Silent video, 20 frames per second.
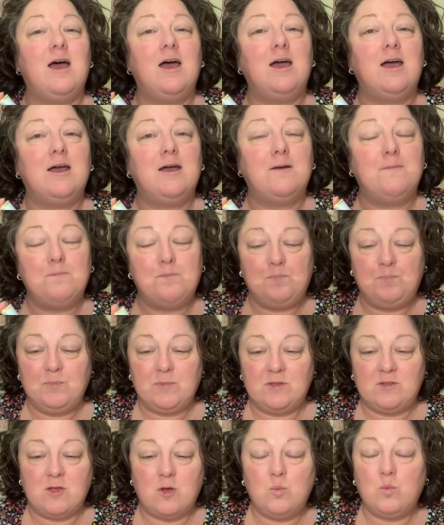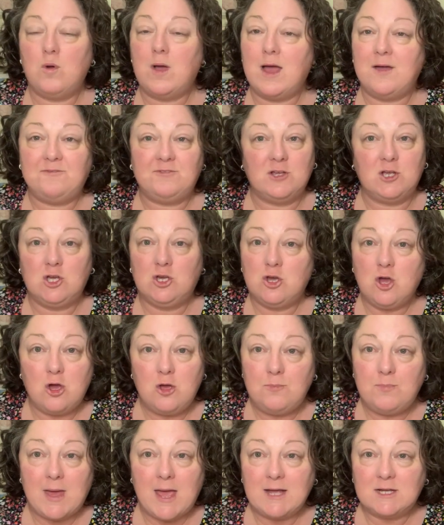So we'll have to
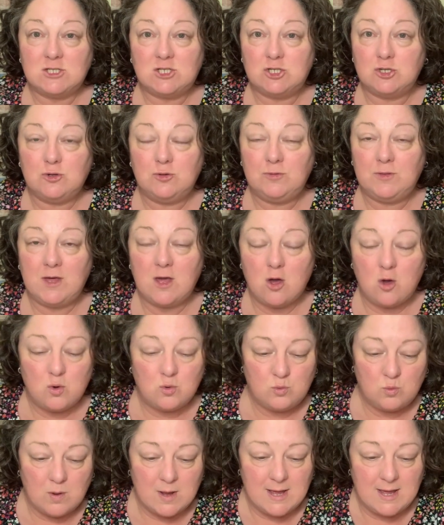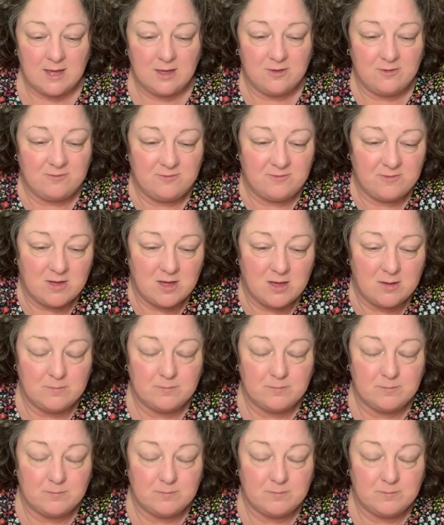go back to the old way of